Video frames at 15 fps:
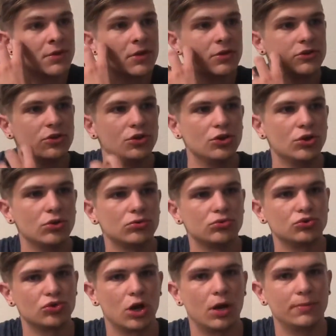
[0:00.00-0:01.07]
So you don't
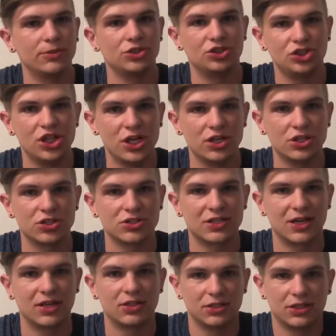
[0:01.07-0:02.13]
drop and shake, you just
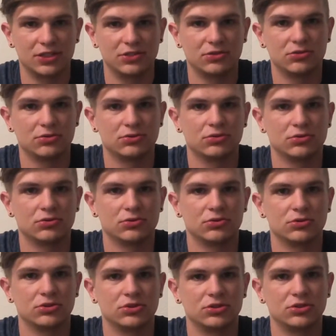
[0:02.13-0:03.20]
kind of like
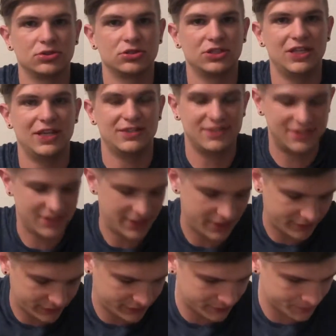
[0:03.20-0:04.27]
get
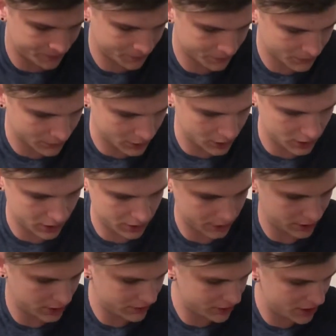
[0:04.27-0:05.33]
stiff.
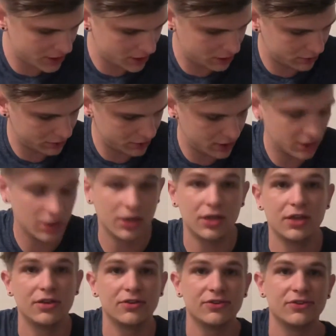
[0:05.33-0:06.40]
And then there
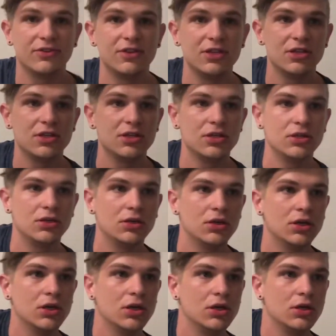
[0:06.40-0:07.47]
is the
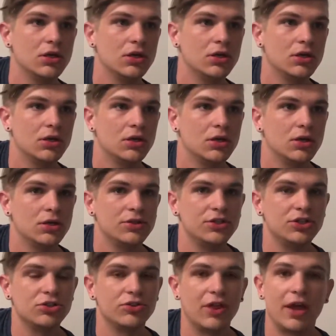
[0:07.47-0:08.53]

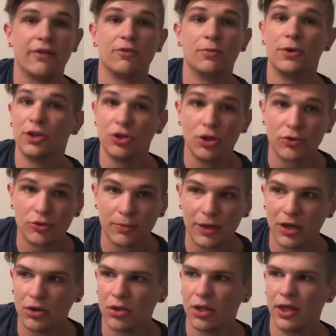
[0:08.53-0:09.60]
seizure that everybody knows
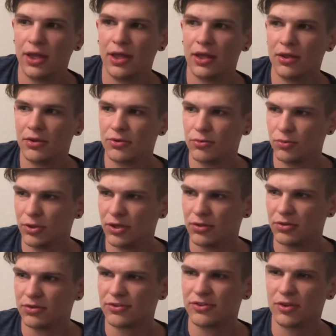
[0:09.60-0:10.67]
about, and
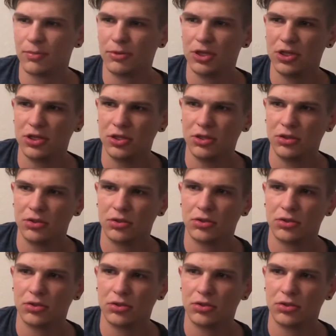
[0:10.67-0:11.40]
when somebody